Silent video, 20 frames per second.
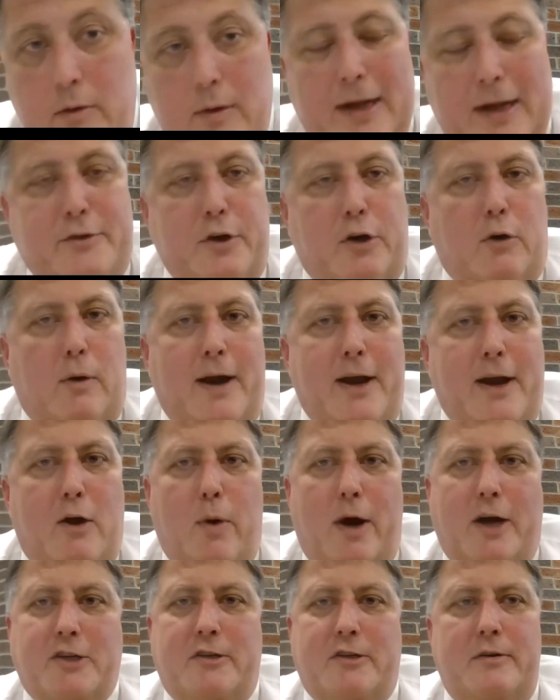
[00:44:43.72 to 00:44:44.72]
That's a great
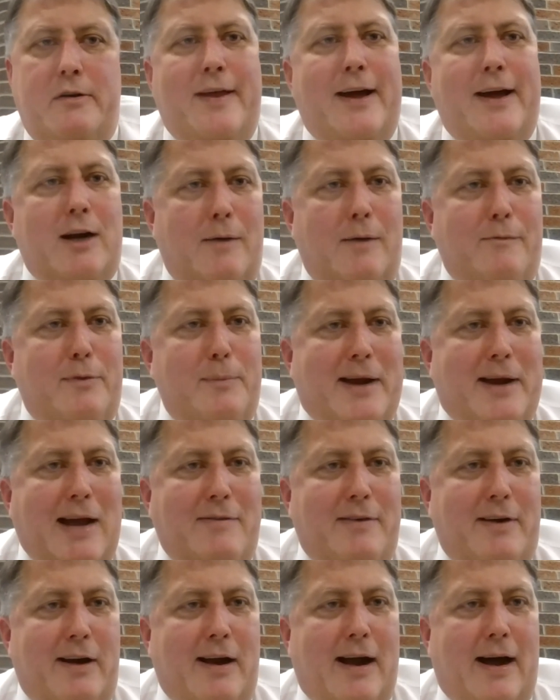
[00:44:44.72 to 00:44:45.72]
question. Did that come from
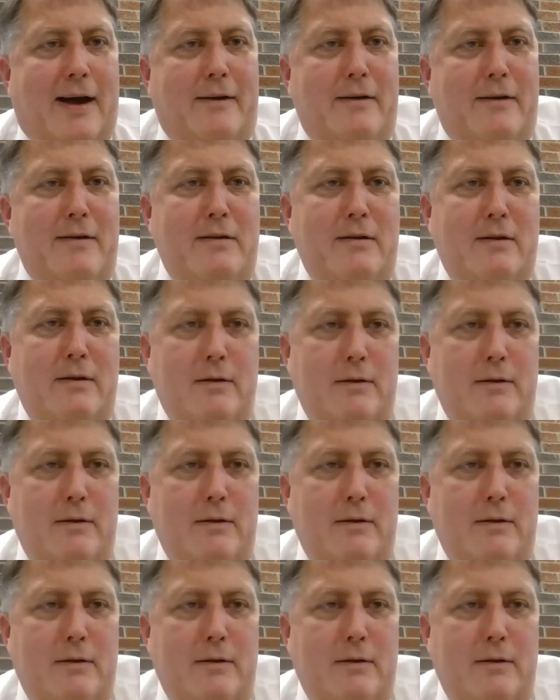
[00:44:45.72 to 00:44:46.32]
Kevin Goddard?